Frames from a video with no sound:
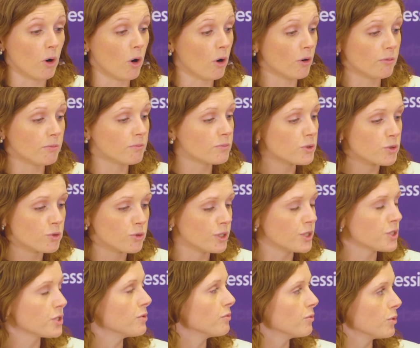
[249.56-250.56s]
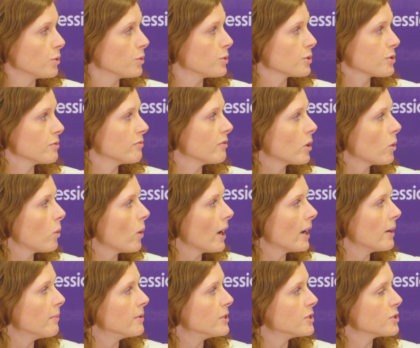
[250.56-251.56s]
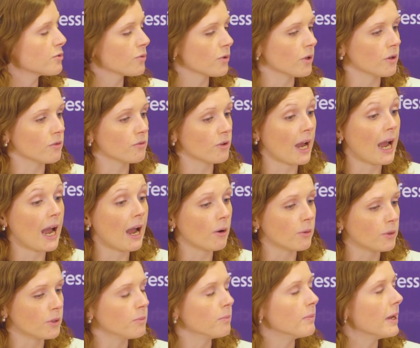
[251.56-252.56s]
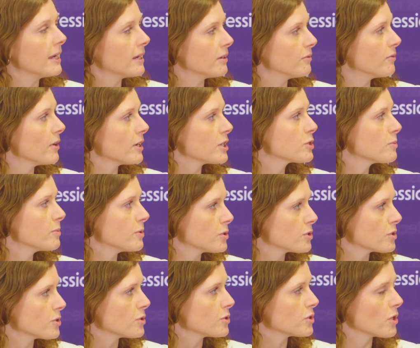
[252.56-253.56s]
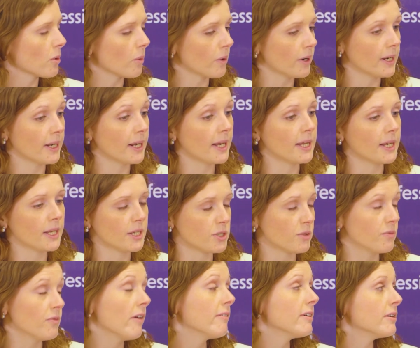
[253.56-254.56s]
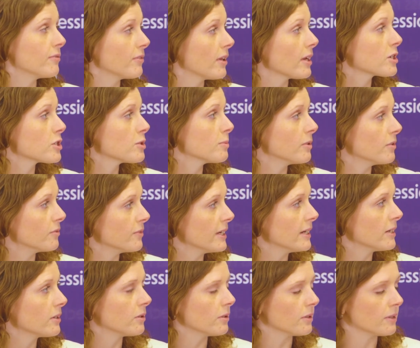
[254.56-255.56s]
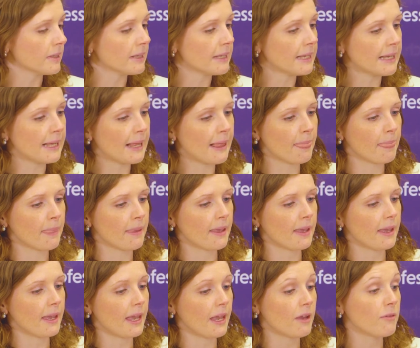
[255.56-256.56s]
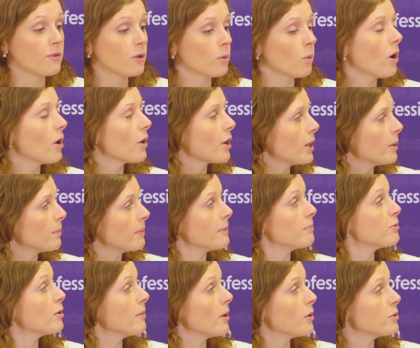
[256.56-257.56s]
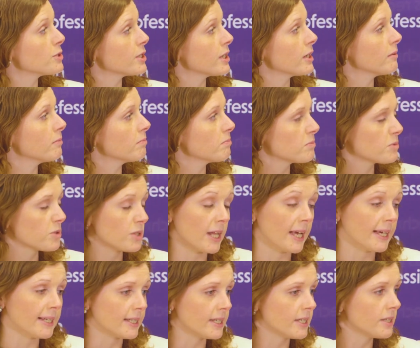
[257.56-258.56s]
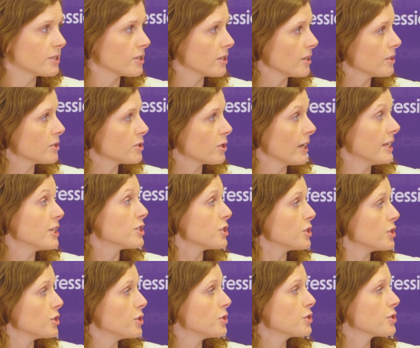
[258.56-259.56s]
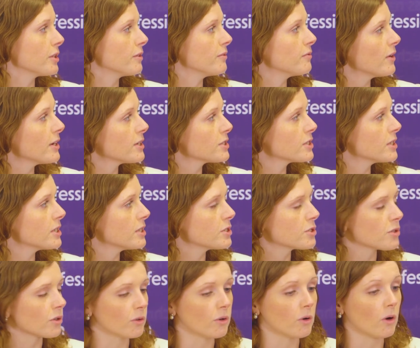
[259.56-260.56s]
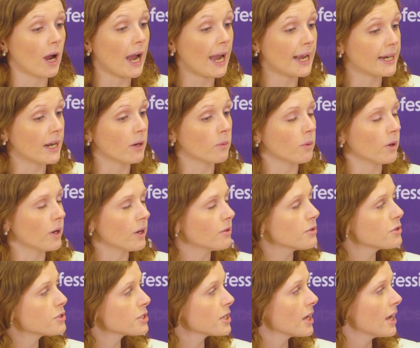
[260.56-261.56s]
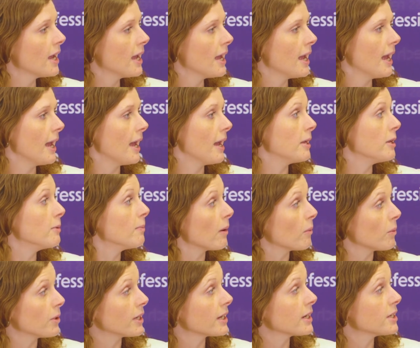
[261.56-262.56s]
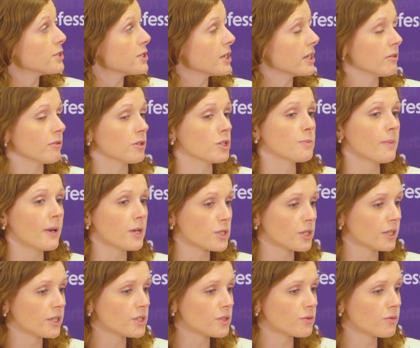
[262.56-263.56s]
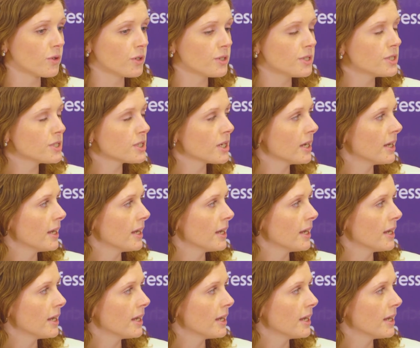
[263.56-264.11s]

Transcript: aren't stringent rules and requirements for how you make investments and so on. It's a very flexible vehicle. If you are going to be promoting slightly to institutional investors or high net worths, you might want to consider a specialist fund,